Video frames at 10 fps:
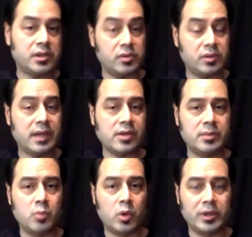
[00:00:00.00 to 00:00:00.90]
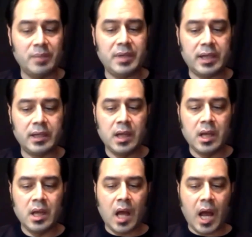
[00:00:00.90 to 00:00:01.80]
so it's actually more limited,
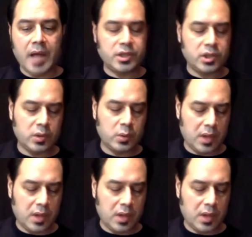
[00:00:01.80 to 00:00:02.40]
I do